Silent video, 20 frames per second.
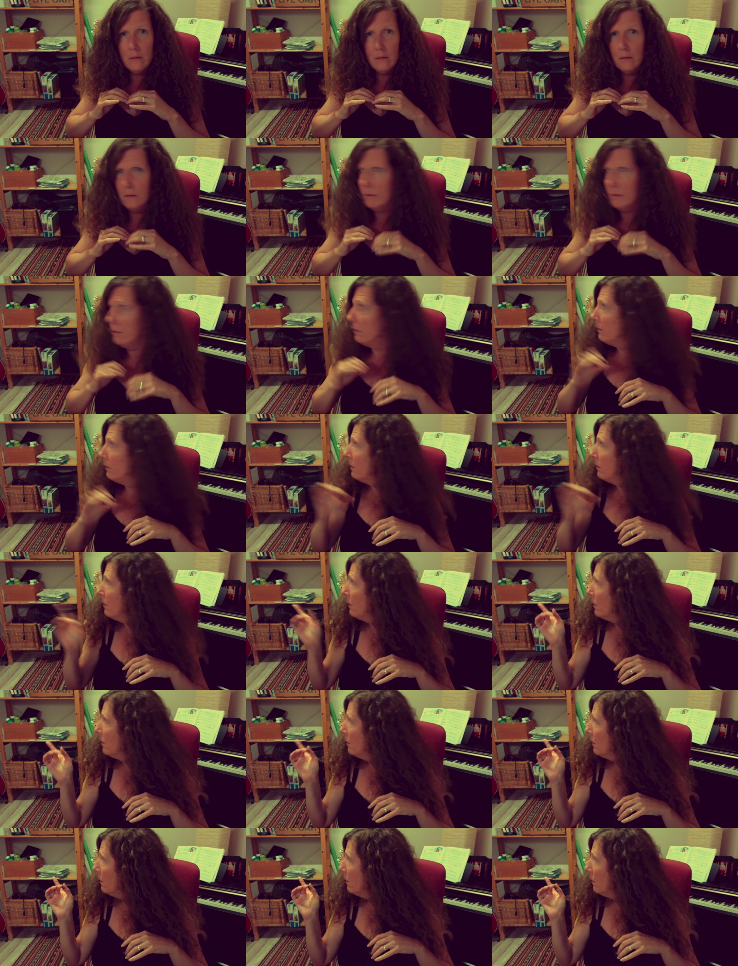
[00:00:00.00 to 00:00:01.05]

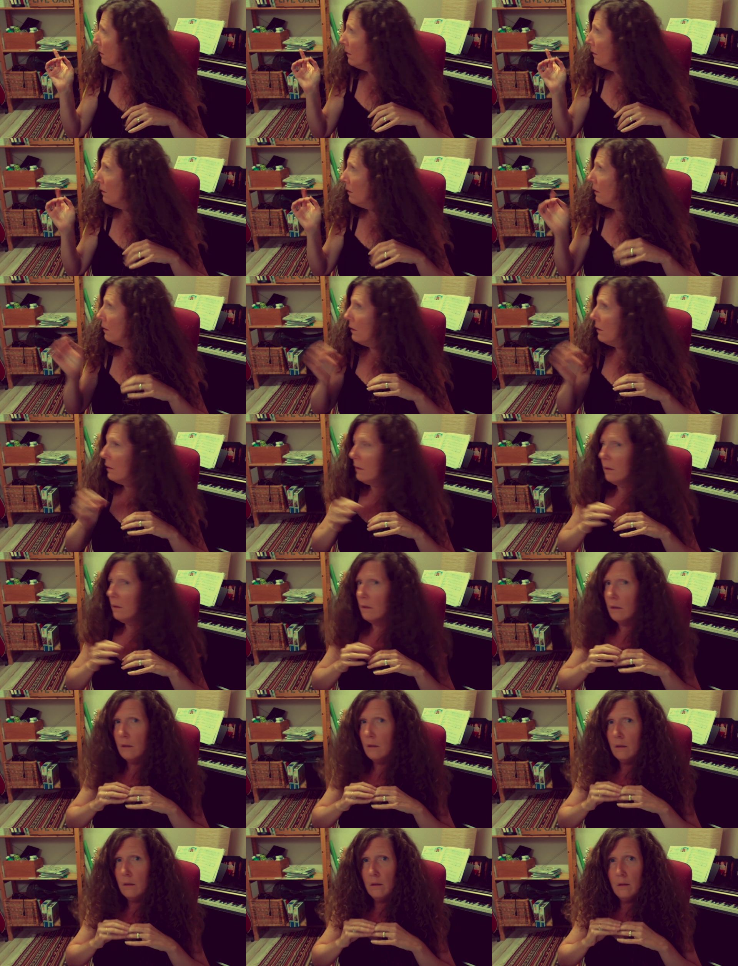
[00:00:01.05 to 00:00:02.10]

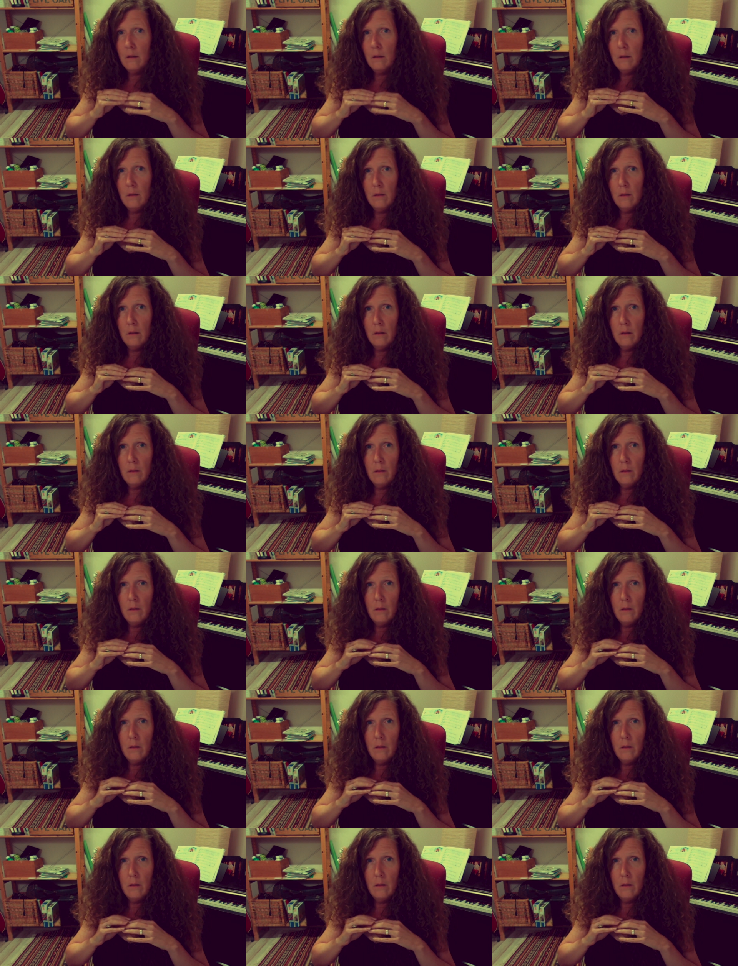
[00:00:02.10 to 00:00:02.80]
Nothing is said.